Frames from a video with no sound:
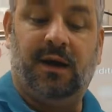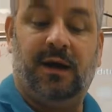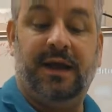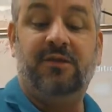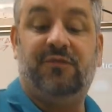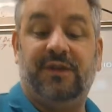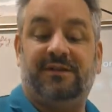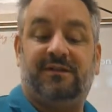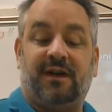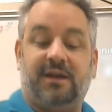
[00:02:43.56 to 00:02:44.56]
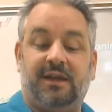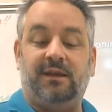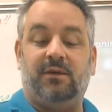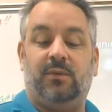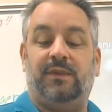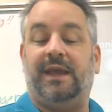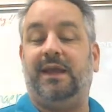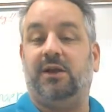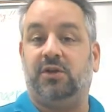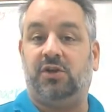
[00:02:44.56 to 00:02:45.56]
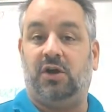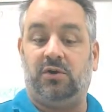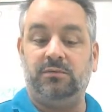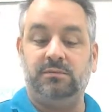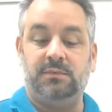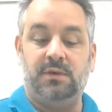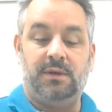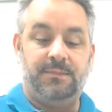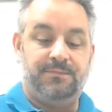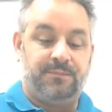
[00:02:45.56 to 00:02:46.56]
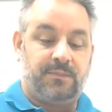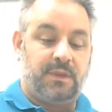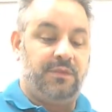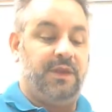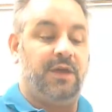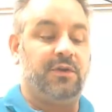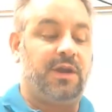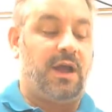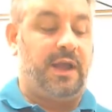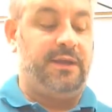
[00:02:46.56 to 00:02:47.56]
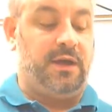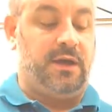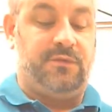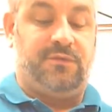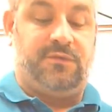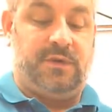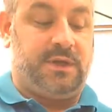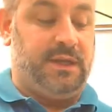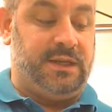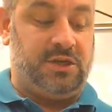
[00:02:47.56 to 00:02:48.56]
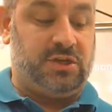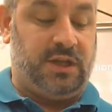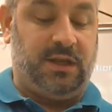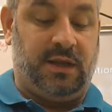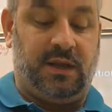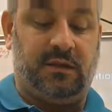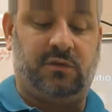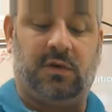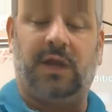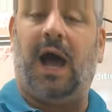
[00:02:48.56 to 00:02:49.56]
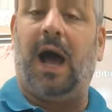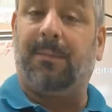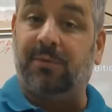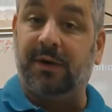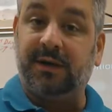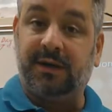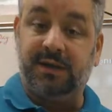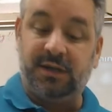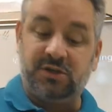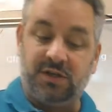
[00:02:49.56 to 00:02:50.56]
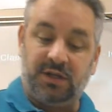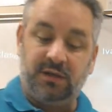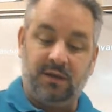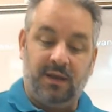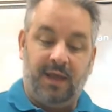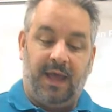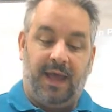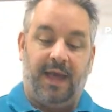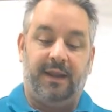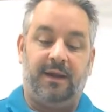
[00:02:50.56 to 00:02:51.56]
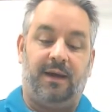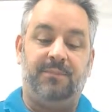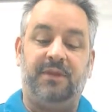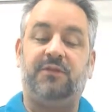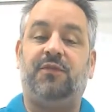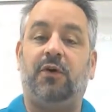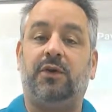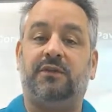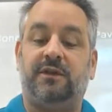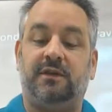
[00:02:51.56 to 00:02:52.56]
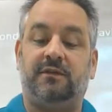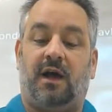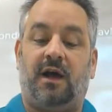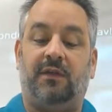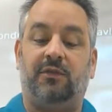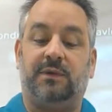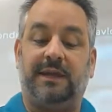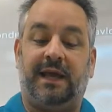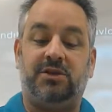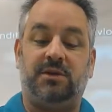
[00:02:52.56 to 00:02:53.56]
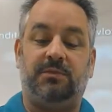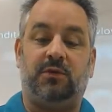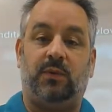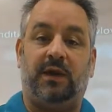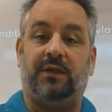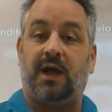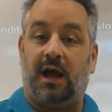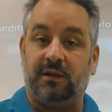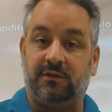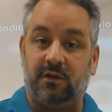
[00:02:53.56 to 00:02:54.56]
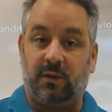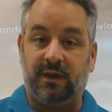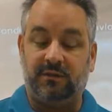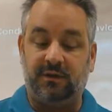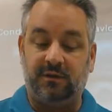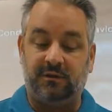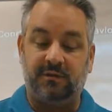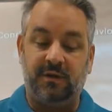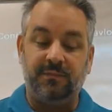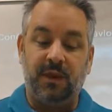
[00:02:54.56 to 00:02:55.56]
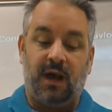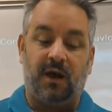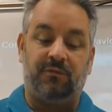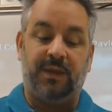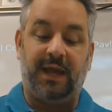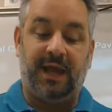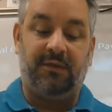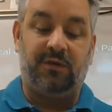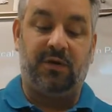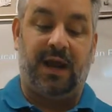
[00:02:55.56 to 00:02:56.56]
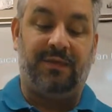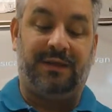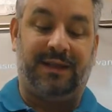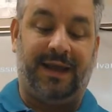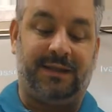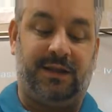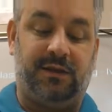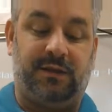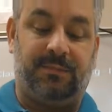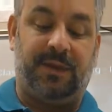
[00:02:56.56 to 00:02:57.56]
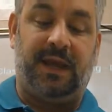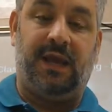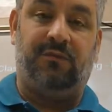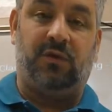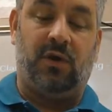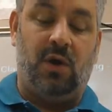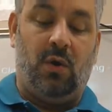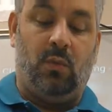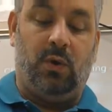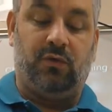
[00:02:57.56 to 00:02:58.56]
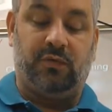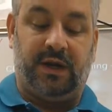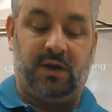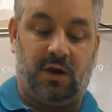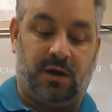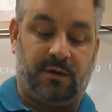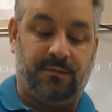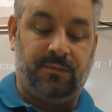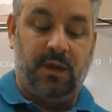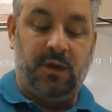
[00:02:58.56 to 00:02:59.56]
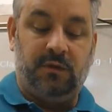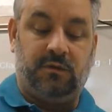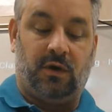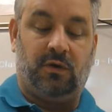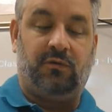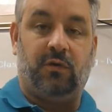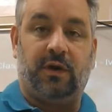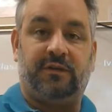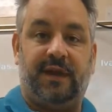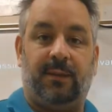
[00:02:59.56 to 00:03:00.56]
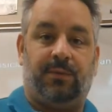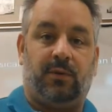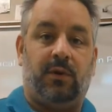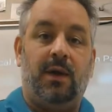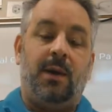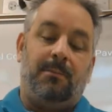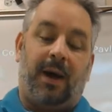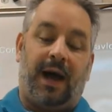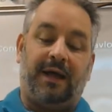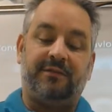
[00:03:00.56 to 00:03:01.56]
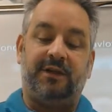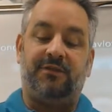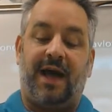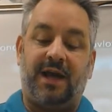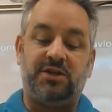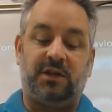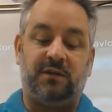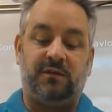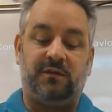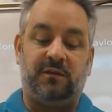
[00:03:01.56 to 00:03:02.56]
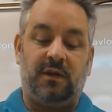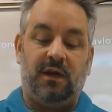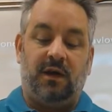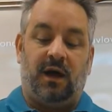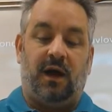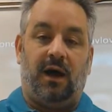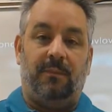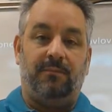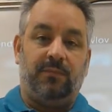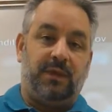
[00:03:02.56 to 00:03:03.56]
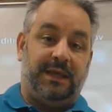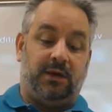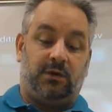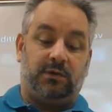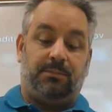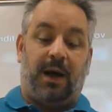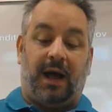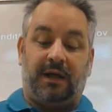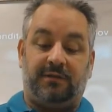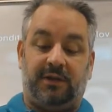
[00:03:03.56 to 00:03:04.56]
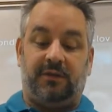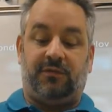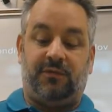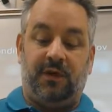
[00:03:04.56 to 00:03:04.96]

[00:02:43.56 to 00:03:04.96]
infants sucking when they hear a tone. The other kind of conditioning is called operant conditioning, and this focuses on the relation between the consequences of behavior and the likelihood that behavior will recur. So, for example, positive actions yield positive